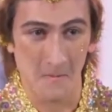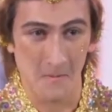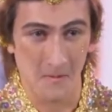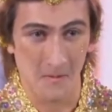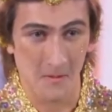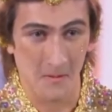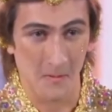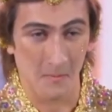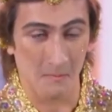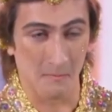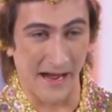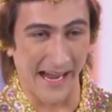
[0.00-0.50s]

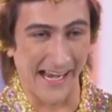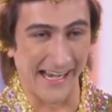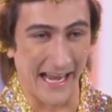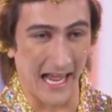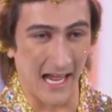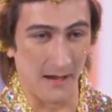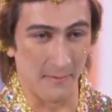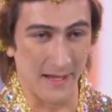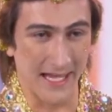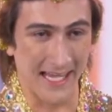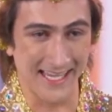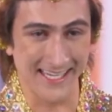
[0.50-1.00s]
My name
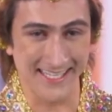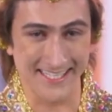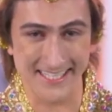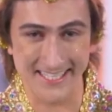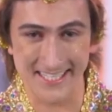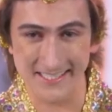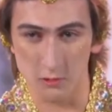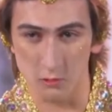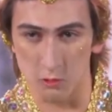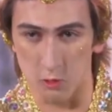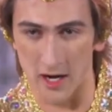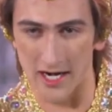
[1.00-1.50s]
is
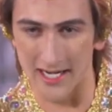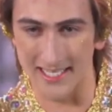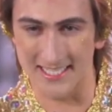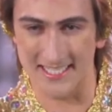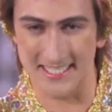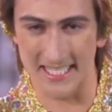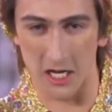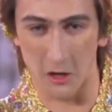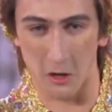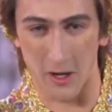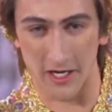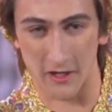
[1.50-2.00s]
Juan
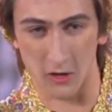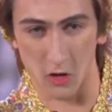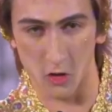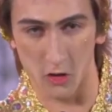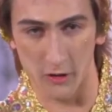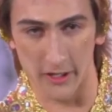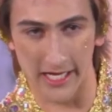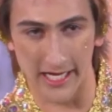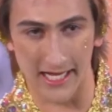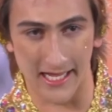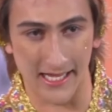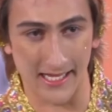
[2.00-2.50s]
Esteban
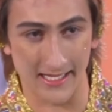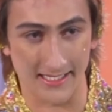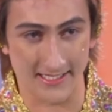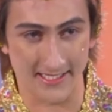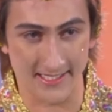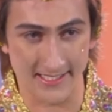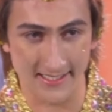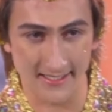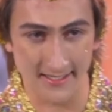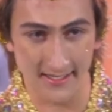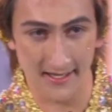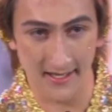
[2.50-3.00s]
Rodriguez,
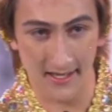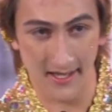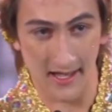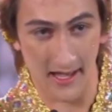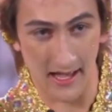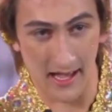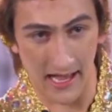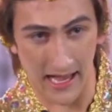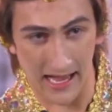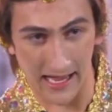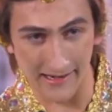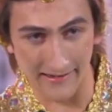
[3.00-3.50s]

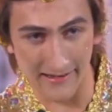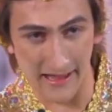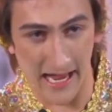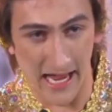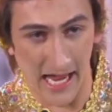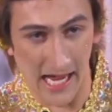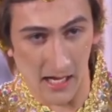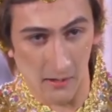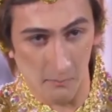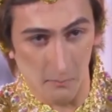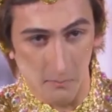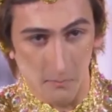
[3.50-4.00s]
and I'm
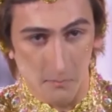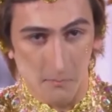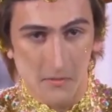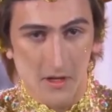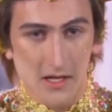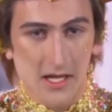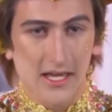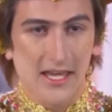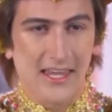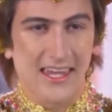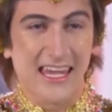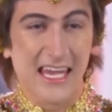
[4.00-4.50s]

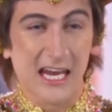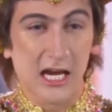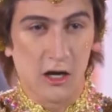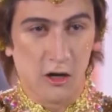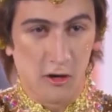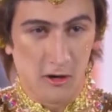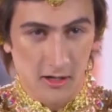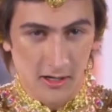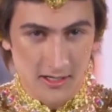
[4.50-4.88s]
here